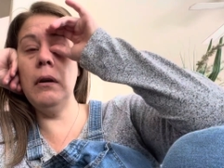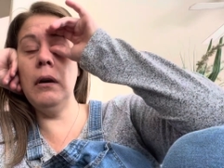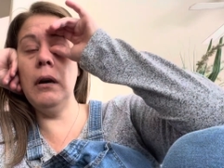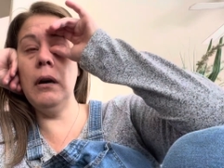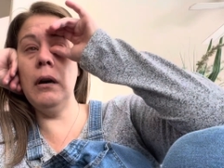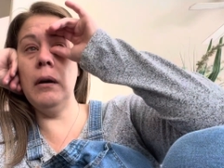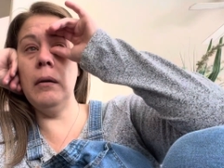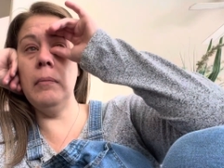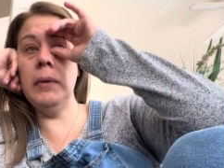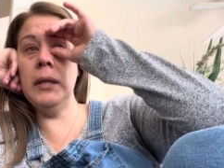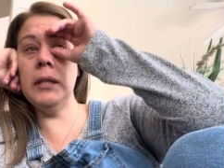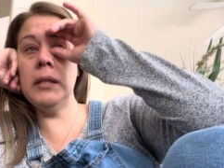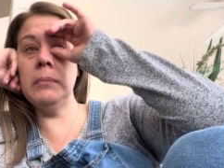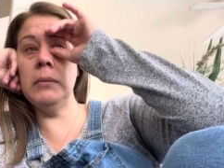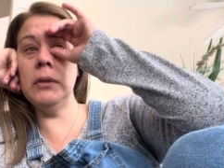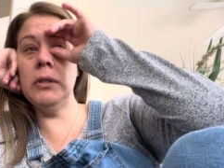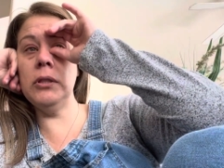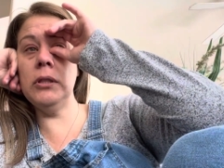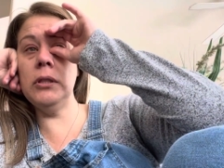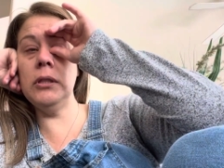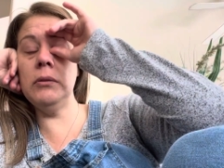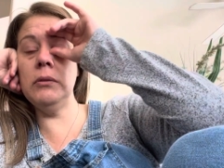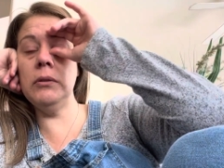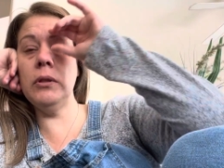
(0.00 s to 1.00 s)
um, as
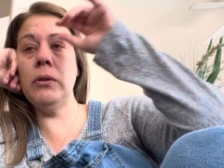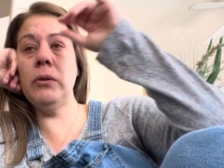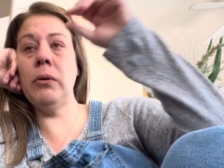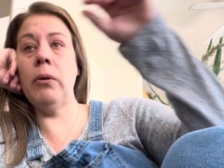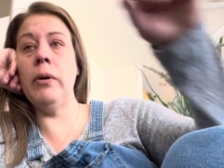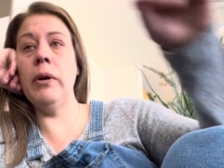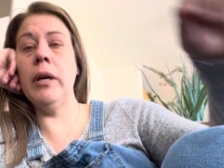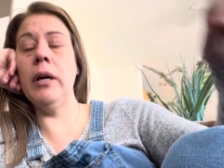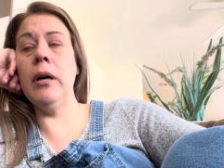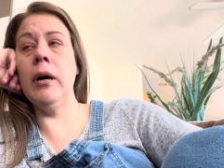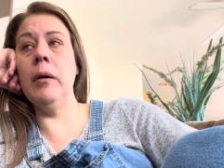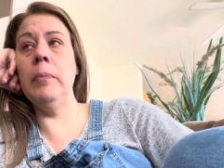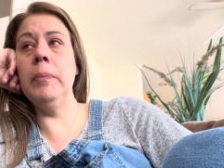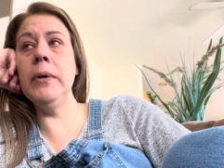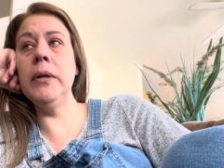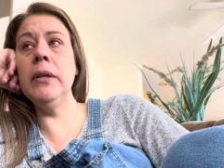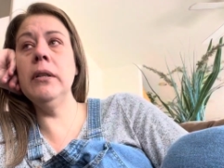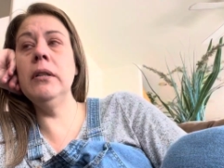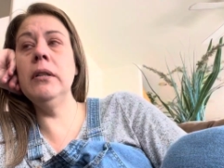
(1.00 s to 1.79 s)
much as he's throwing up.